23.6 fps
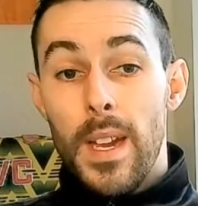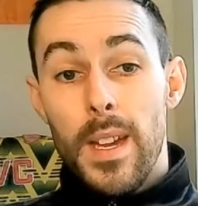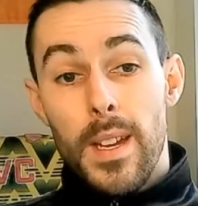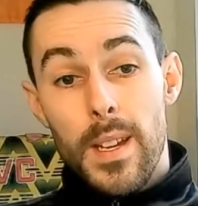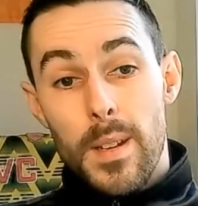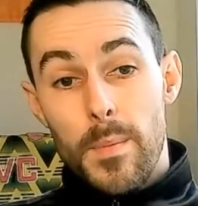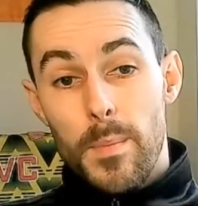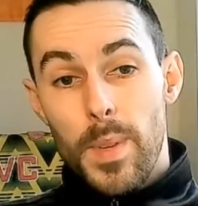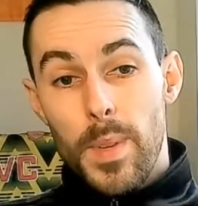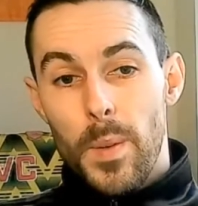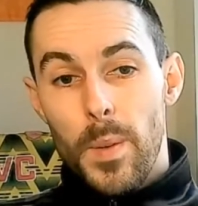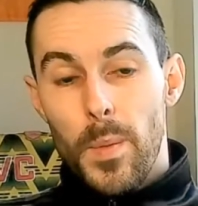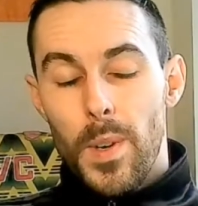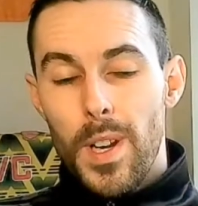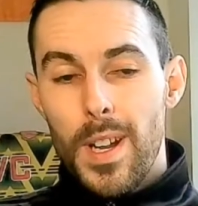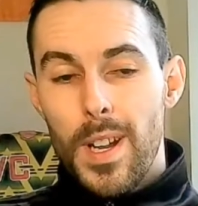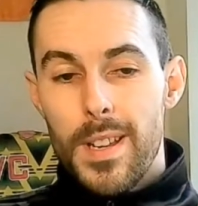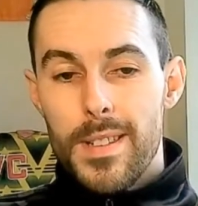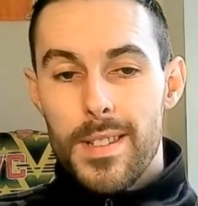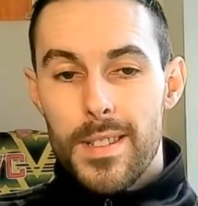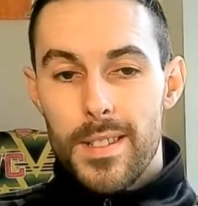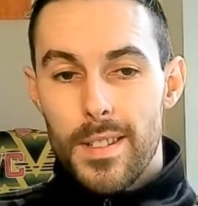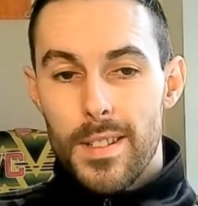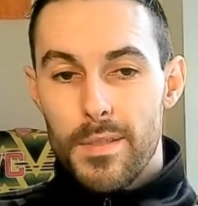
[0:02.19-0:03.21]
It's been a while
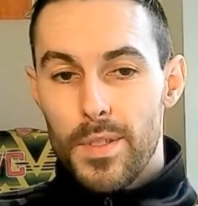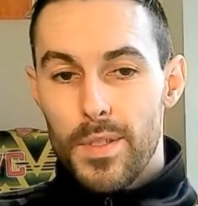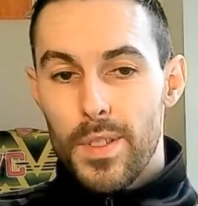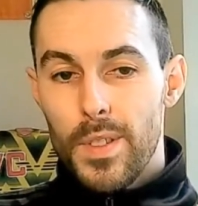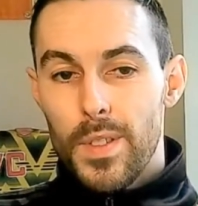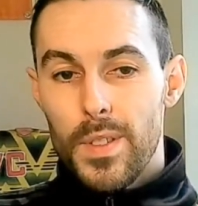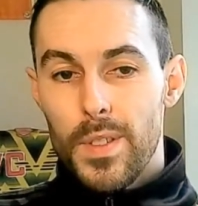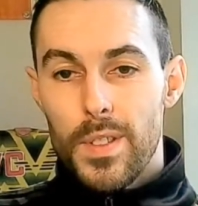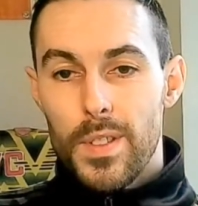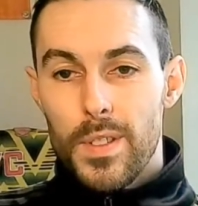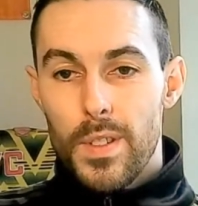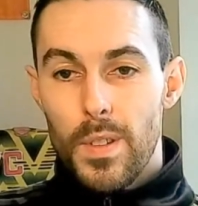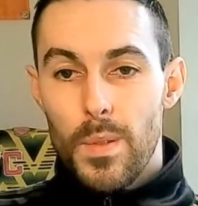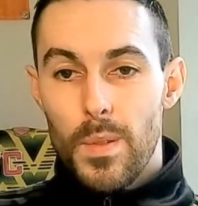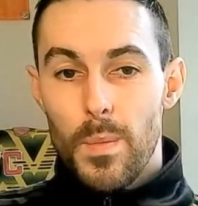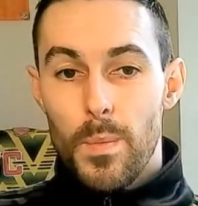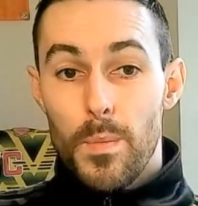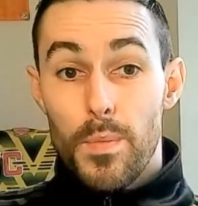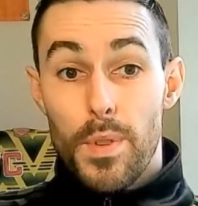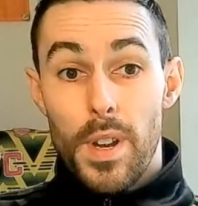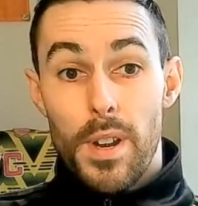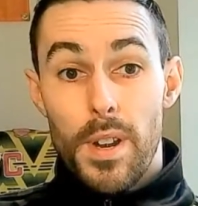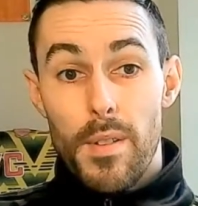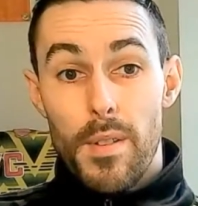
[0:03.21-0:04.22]
since I've done some
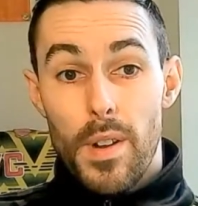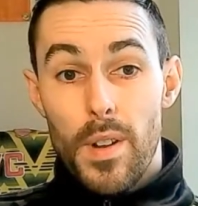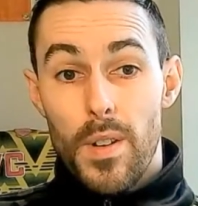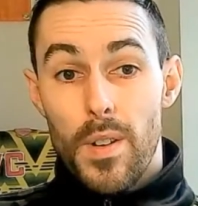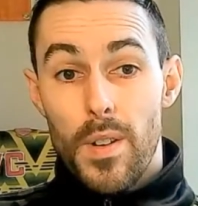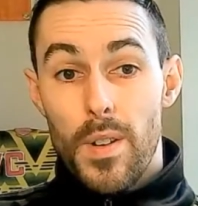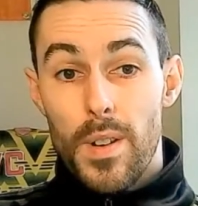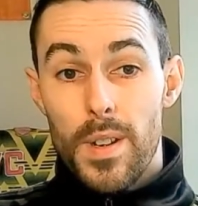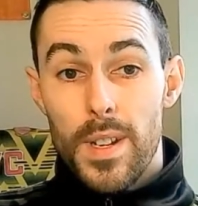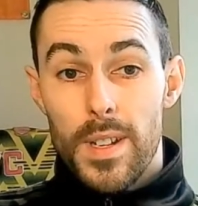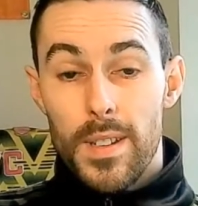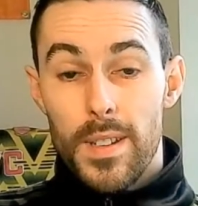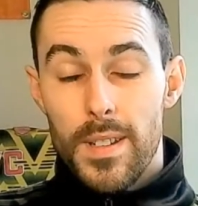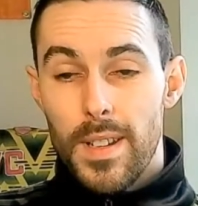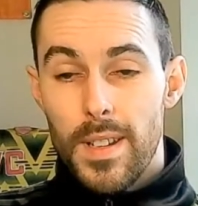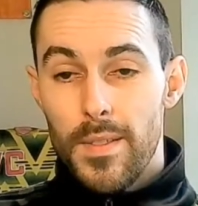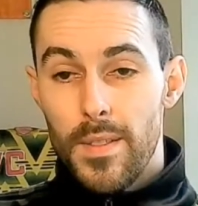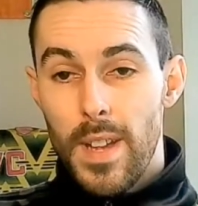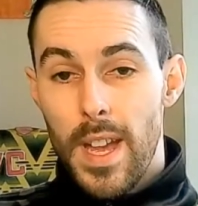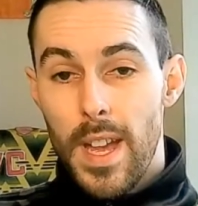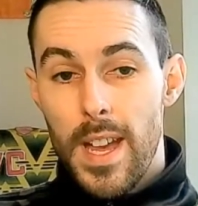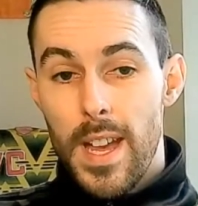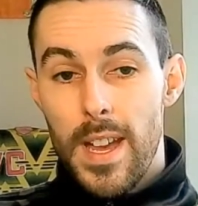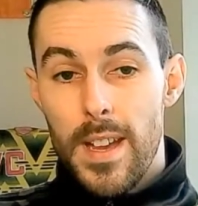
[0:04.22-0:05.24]
pre-recorded
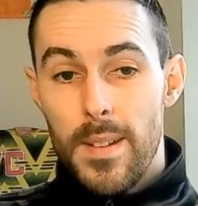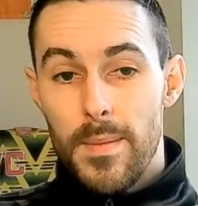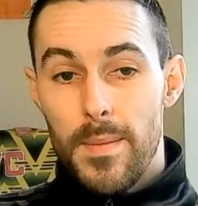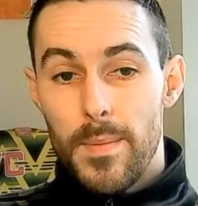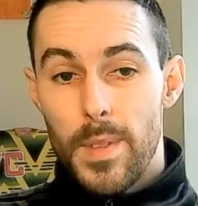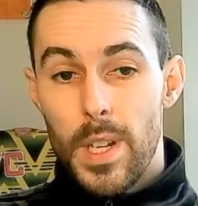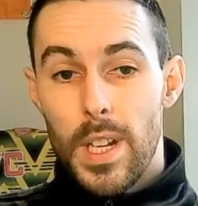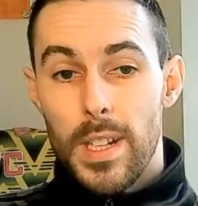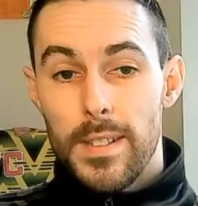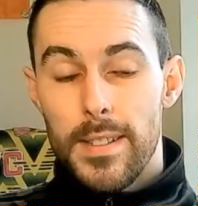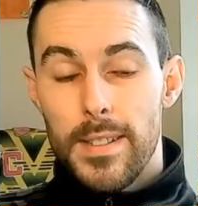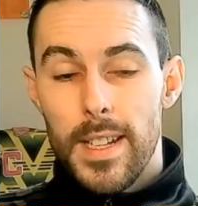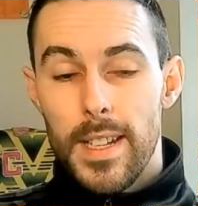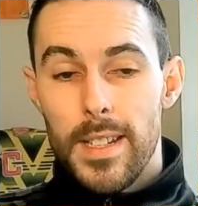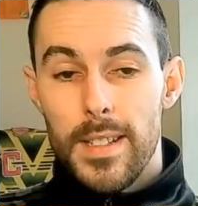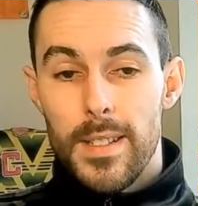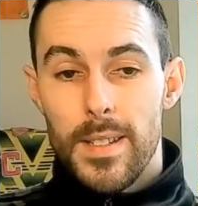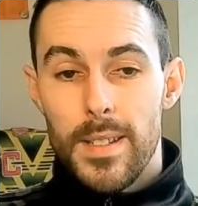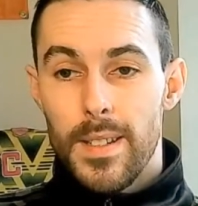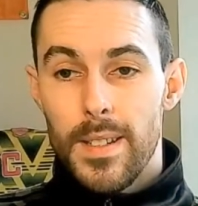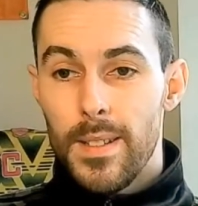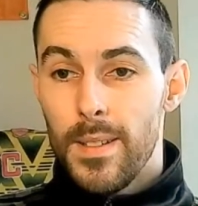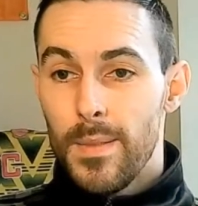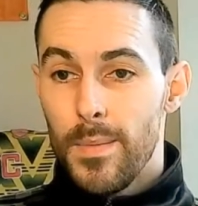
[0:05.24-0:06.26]
content.
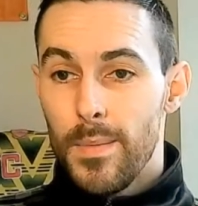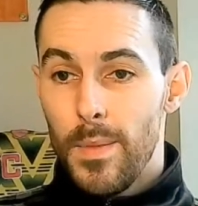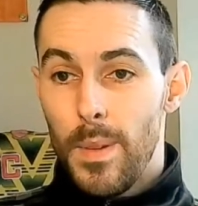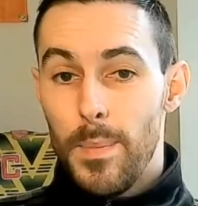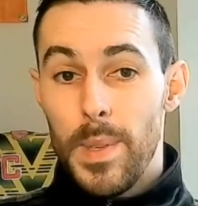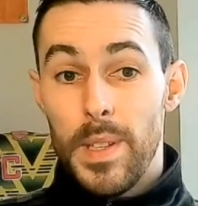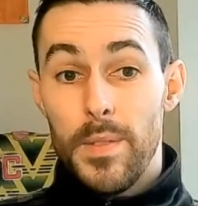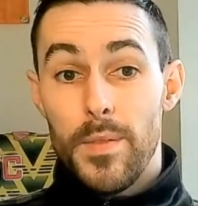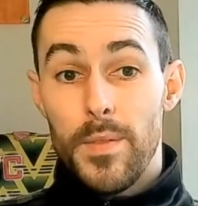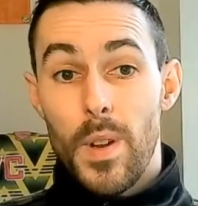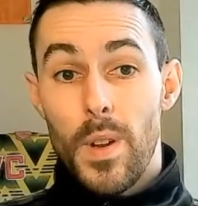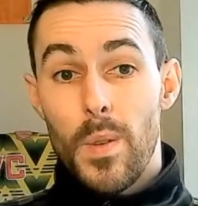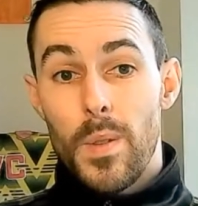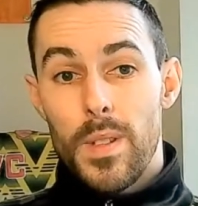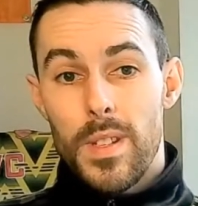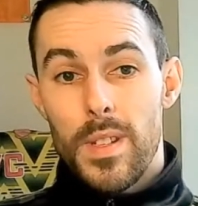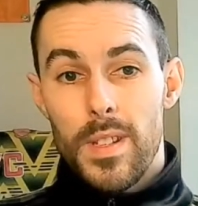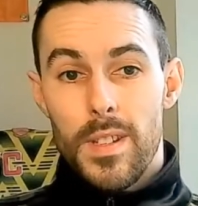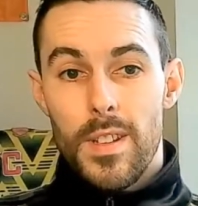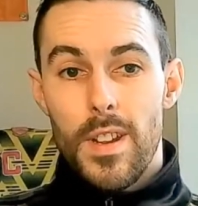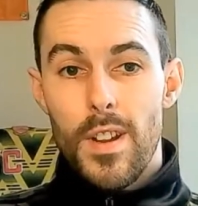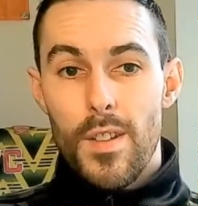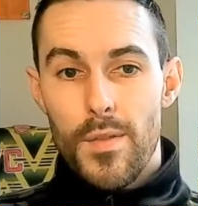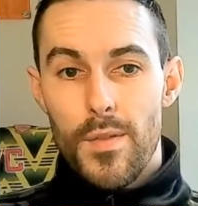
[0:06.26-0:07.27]
I've been focusing an
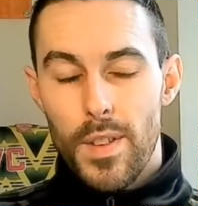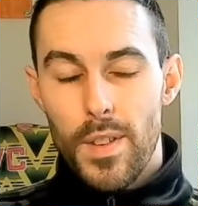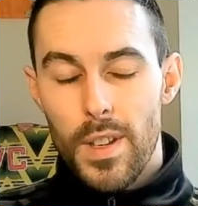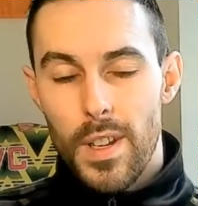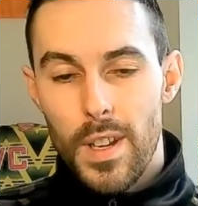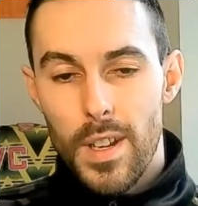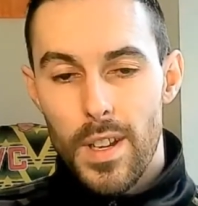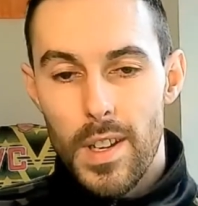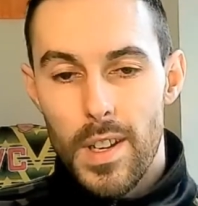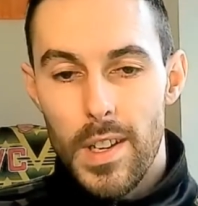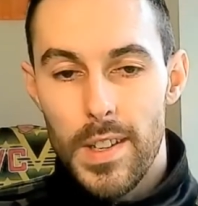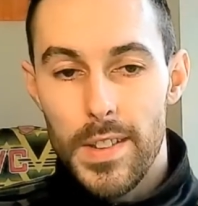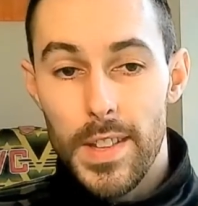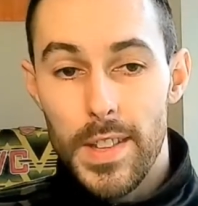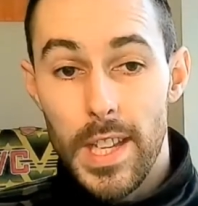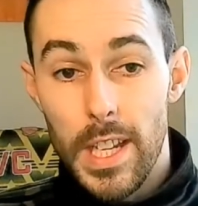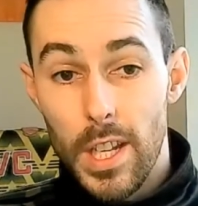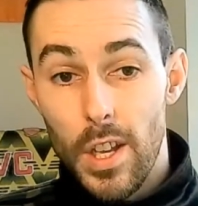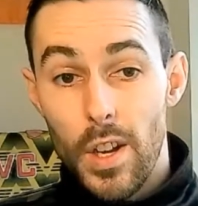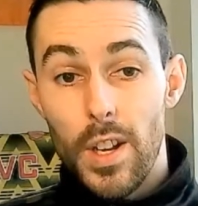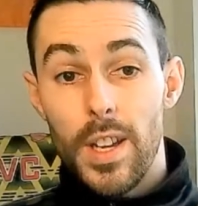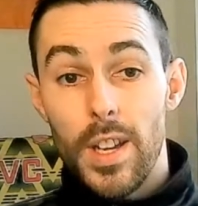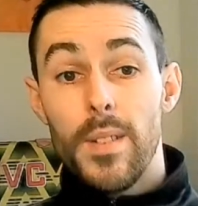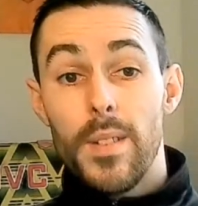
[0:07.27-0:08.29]
awful lot on the
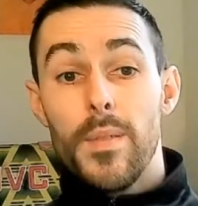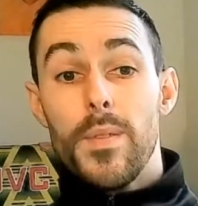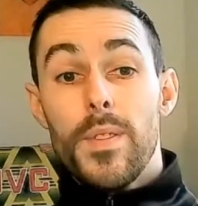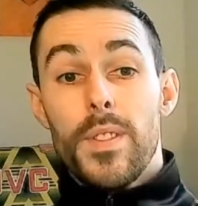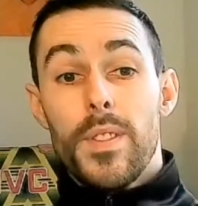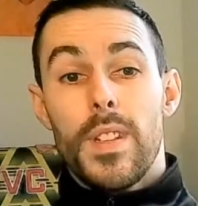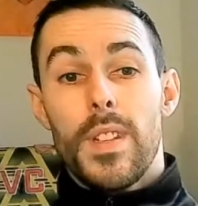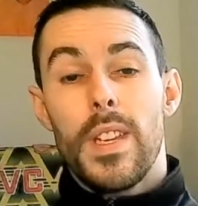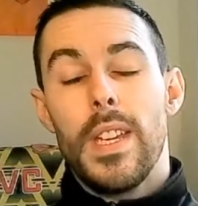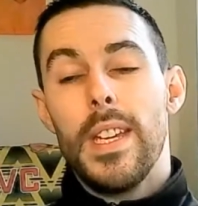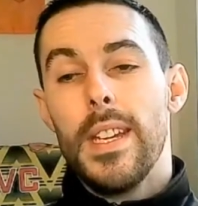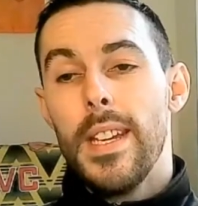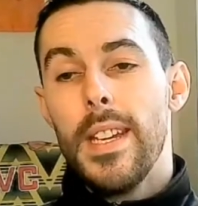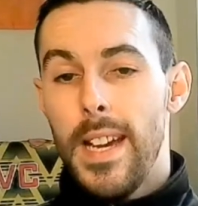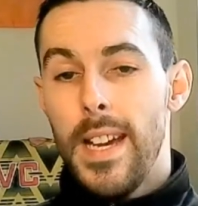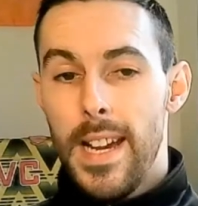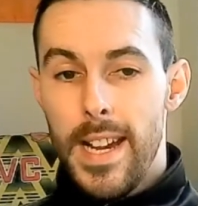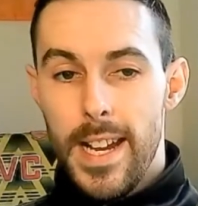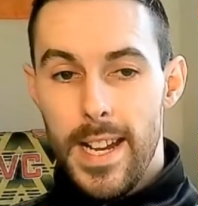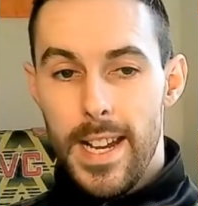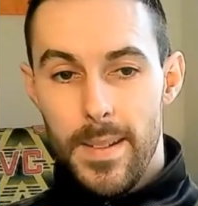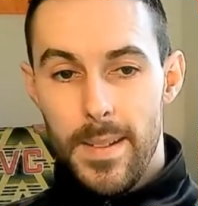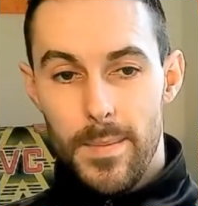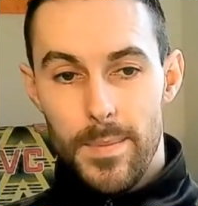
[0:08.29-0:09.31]
lives,
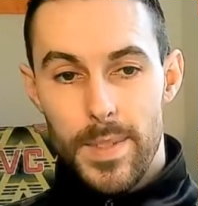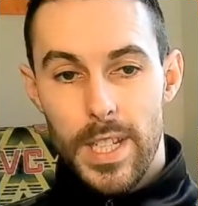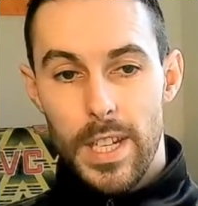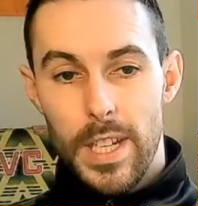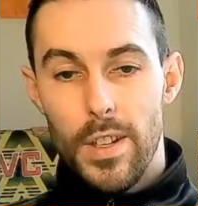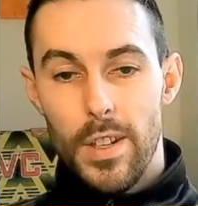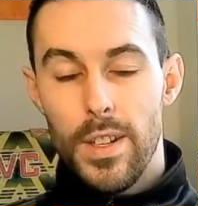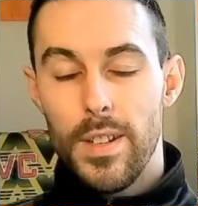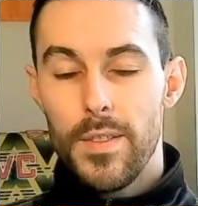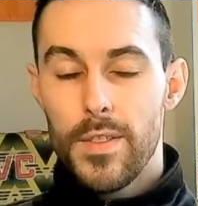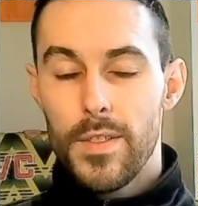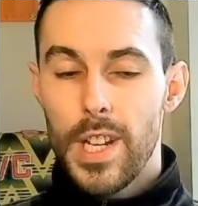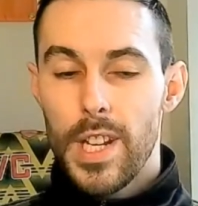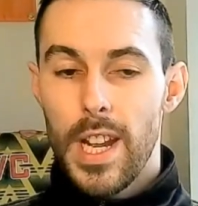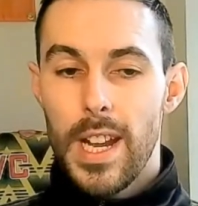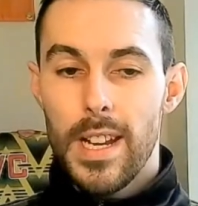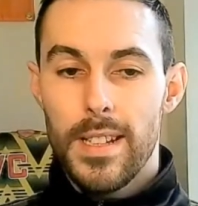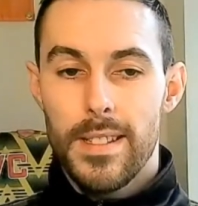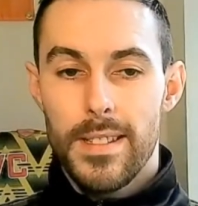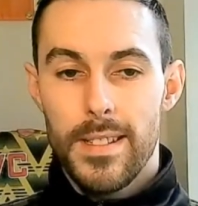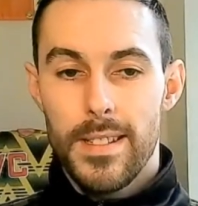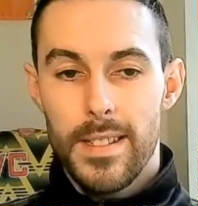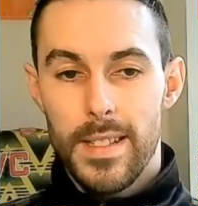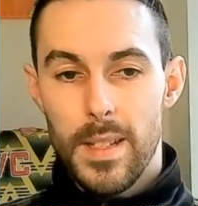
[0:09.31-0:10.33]
the live
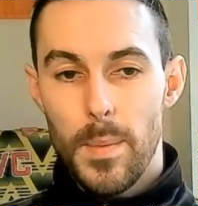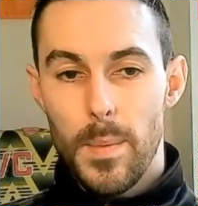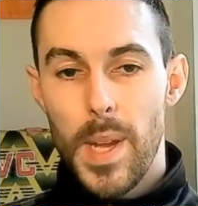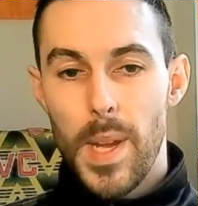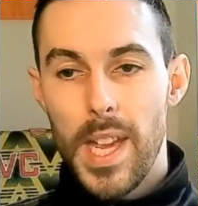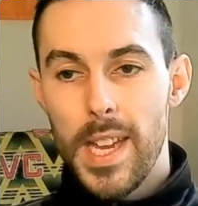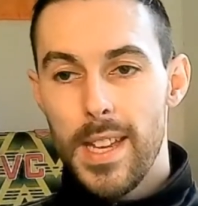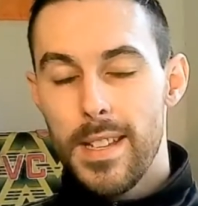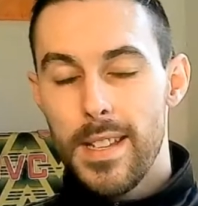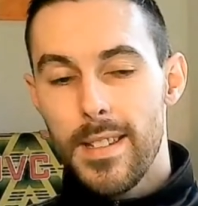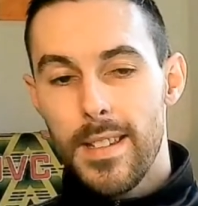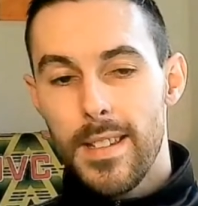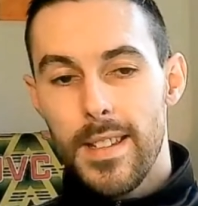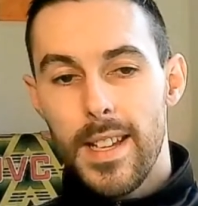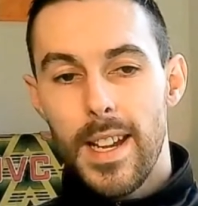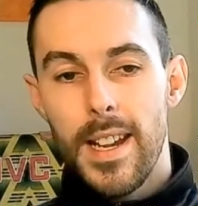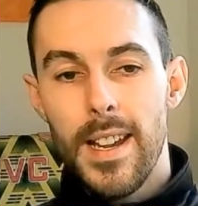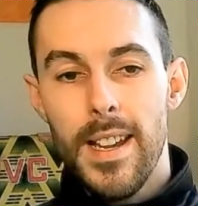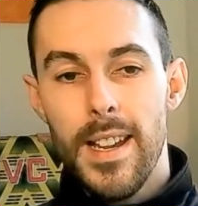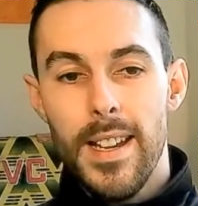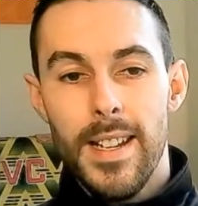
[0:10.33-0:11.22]
chats and debates and that.